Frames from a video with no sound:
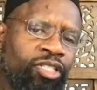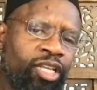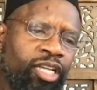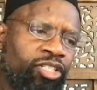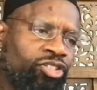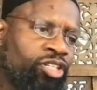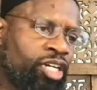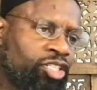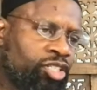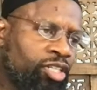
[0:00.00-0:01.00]
is the
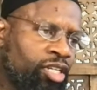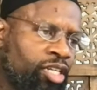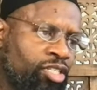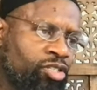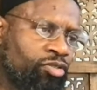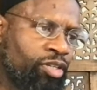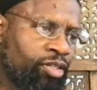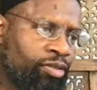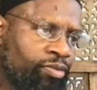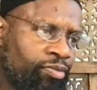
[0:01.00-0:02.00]
introduction in history.
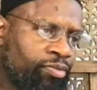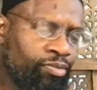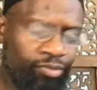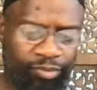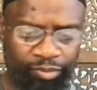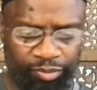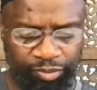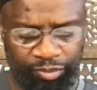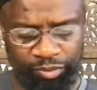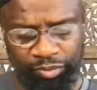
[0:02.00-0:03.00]

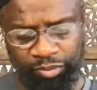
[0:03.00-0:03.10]
Mm.